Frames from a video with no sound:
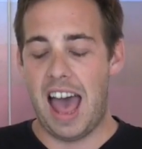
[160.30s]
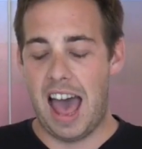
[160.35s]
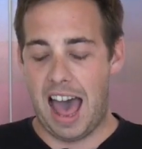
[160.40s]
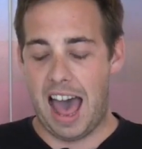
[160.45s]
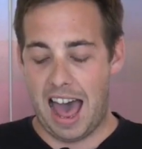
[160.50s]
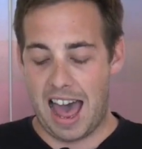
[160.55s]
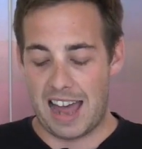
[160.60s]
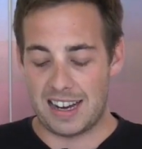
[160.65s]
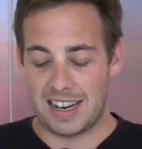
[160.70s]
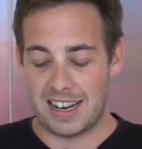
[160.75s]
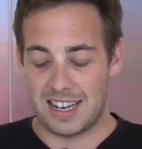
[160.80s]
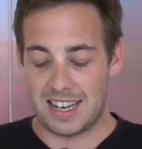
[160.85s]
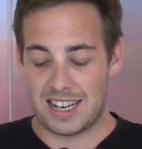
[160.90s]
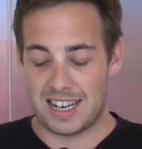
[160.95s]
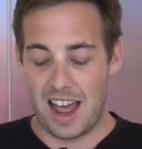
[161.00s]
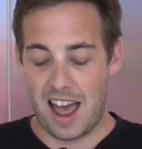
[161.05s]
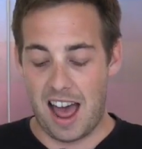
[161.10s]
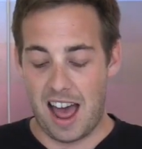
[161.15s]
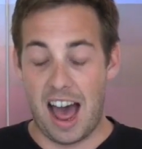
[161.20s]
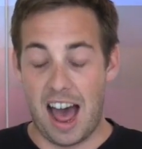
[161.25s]
And
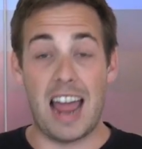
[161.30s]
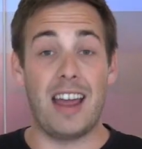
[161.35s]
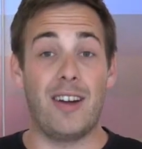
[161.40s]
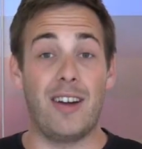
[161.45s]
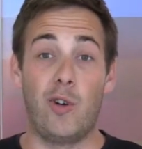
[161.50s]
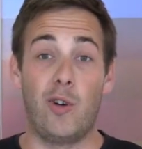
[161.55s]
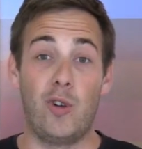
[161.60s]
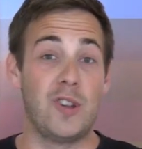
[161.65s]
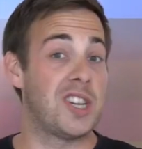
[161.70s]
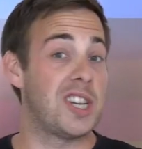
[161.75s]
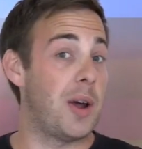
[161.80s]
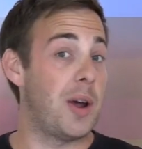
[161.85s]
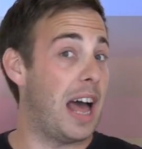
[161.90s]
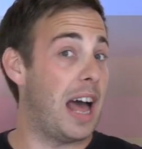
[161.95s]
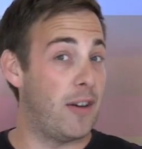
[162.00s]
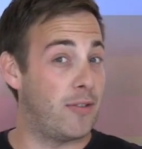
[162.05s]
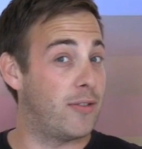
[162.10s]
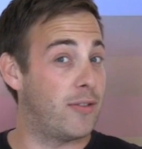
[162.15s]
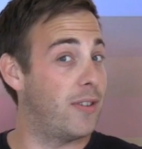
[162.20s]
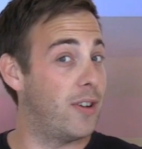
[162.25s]
I also
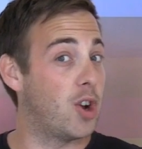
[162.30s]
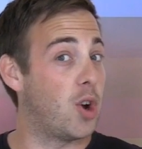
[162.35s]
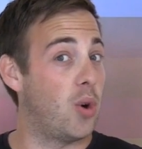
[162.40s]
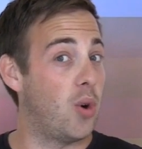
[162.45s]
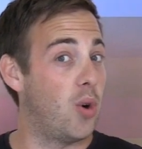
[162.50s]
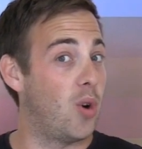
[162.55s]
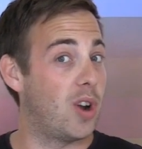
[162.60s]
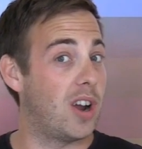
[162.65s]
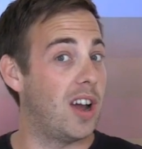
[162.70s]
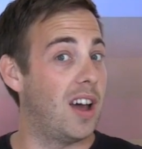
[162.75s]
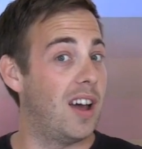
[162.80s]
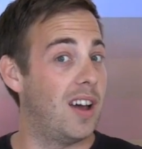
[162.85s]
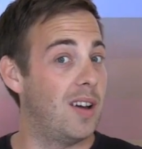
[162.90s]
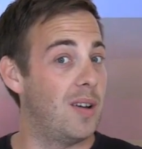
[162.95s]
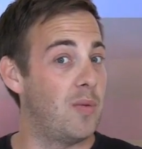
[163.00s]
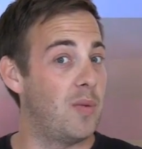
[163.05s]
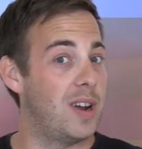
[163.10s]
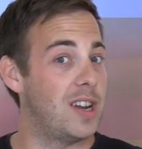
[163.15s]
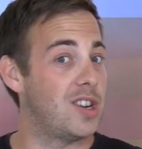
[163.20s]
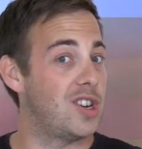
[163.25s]
have a corker,
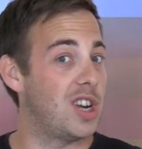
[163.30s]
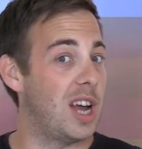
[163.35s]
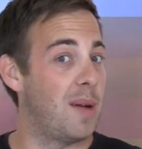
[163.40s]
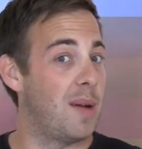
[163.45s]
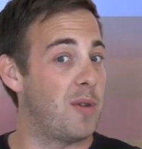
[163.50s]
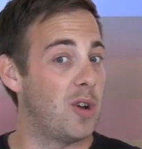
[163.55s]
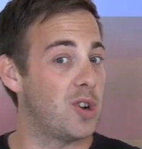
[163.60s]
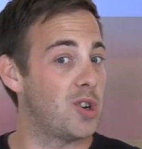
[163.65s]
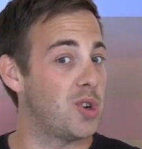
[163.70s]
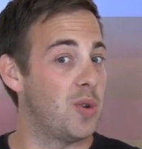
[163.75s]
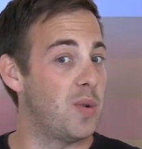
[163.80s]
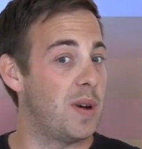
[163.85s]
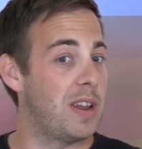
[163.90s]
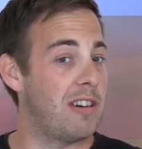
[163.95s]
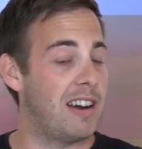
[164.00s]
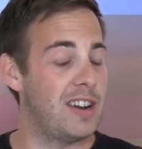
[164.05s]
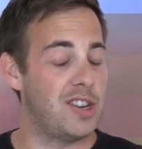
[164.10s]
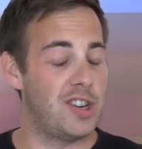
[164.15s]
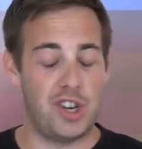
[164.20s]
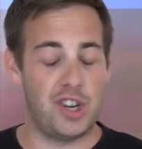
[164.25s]
which I'm not sure
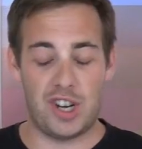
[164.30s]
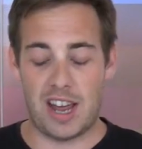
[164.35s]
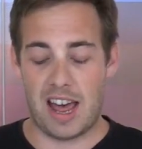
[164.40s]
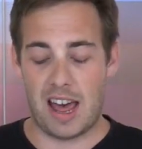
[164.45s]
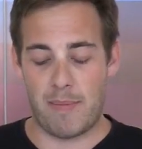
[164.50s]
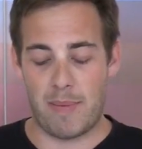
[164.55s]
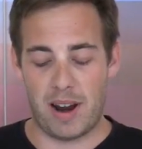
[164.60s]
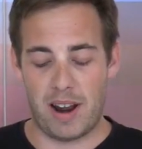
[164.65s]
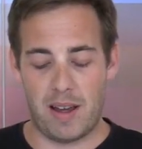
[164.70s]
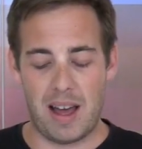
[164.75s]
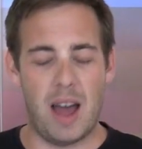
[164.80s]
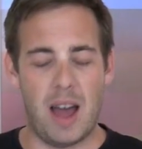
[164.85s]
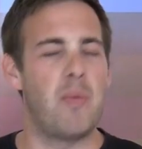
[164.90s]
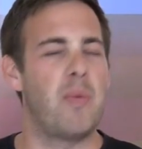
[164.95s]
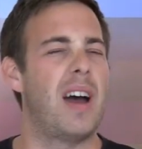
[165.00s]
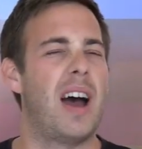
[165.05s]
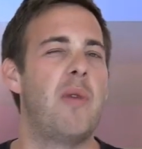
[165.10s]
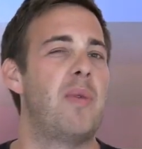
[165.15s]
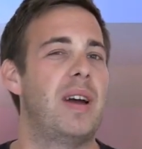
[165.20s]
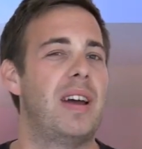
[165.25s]
whether I should share, but
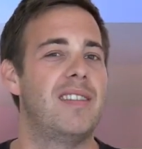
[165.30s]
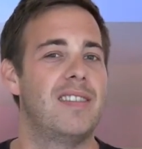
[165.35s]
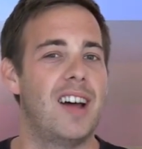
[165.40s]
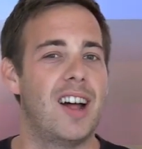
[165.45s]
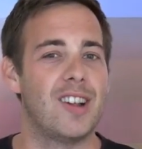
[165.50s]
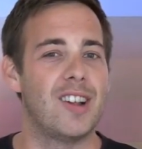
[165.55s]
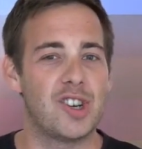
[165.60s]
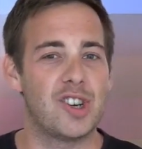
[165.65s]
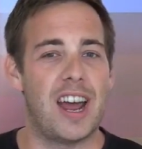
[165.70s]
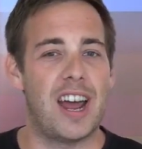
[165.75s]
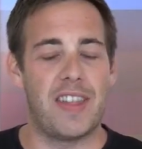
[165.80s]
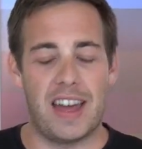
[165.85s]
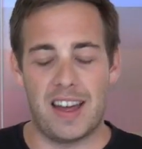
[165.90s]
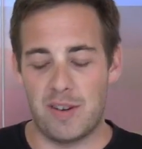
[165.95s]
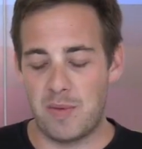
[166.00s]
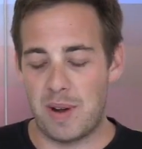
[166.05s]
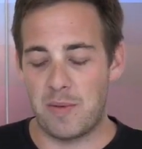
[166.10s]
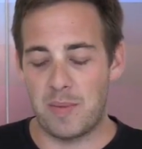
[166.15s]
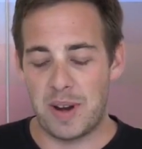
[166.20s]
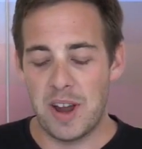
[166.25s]
I will. I'll share
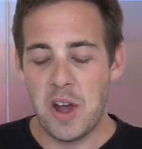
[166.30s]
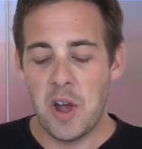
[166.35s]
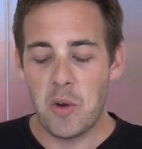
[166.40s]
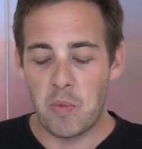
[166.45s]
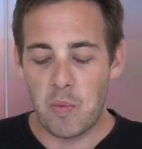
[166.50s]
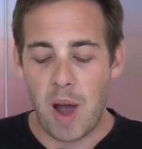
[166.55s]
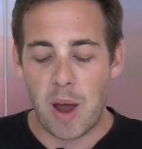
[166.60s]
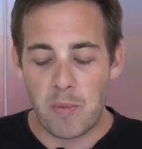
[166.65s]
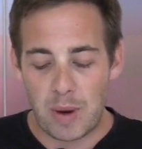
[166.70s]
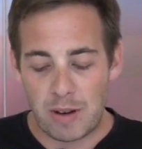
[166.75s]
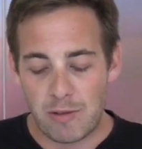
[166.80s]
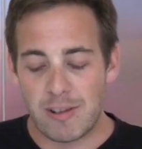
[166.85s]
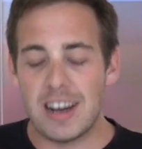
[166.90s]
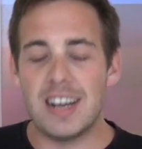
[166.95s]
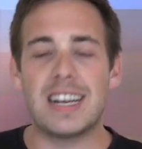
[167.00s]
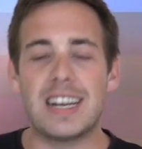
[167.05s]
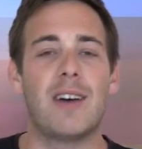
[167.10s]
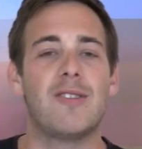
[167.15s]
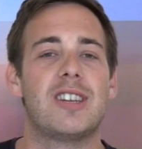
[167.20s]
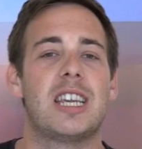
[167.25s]
that when we
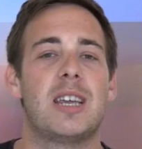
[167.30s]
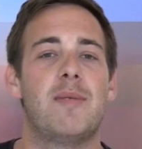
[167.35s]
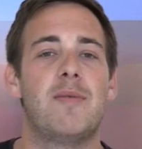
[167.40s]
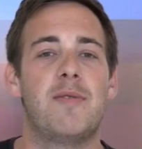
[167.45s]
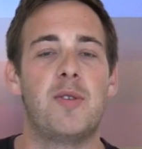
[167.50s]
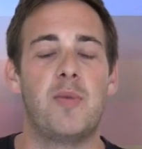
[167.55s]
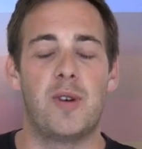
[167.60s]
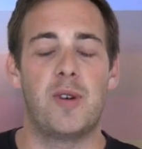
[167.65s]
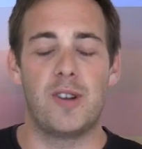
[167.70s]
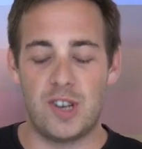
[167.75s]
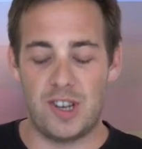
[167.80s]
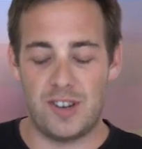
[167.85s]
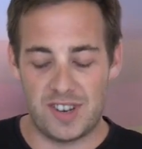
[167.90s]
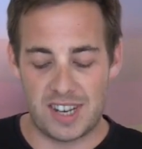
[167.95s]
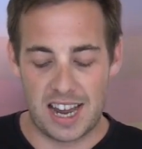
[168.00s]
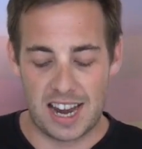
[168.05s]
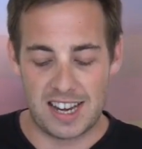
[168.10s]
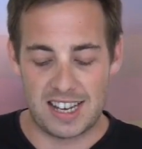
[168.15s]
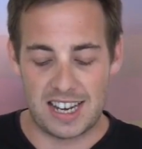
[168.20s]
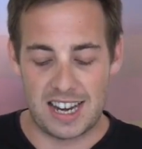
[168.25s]
read out some of the ones you've
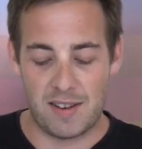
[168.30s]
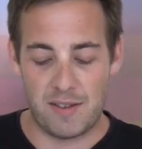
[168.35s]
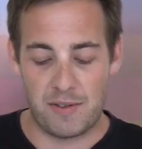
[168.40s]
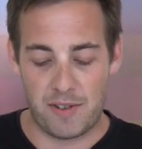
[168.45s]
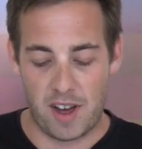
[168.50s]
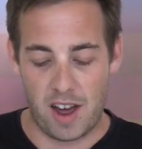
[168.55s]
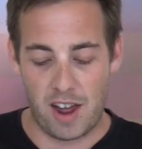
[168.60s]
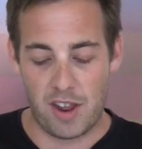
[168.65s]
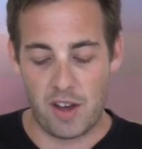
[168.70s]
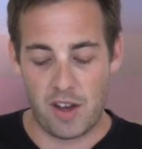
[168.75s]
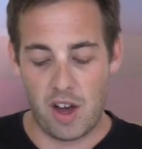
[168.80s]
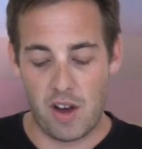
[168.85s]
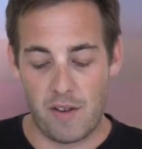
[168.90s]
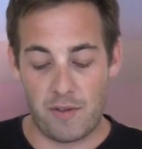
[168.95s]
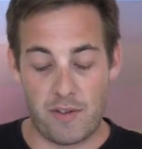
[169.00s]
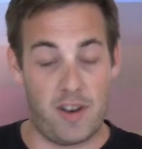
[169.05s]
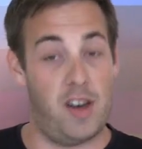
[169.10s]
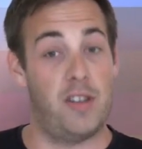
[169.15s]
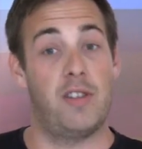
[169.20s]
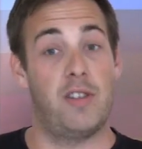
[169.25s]
sent in further
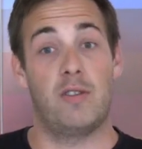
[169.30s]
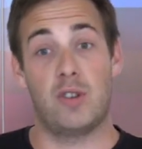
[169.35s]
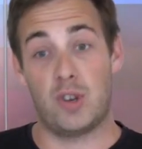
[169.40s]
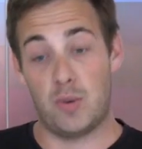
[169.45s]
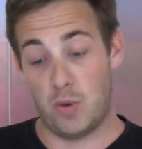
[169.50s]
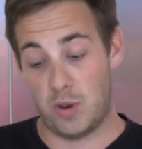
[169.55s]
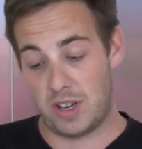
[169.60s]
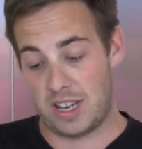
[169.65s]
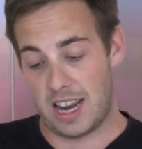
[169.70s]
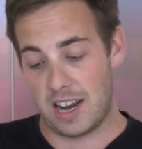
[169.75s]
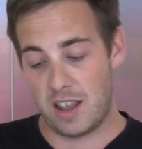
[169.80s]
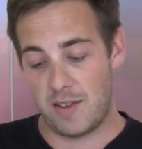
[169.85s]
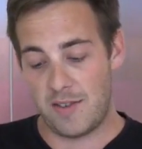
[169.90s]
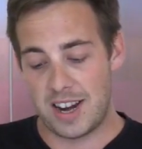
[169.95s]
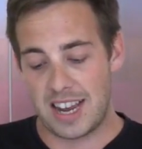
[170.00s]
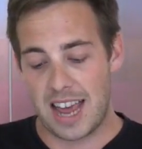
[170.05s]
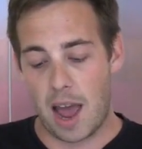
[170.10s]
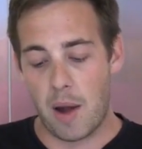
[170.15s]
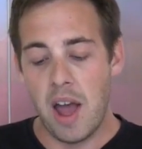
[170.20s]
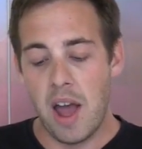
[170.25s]
towards the end of the
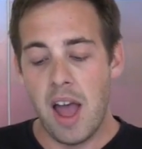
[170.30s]
video.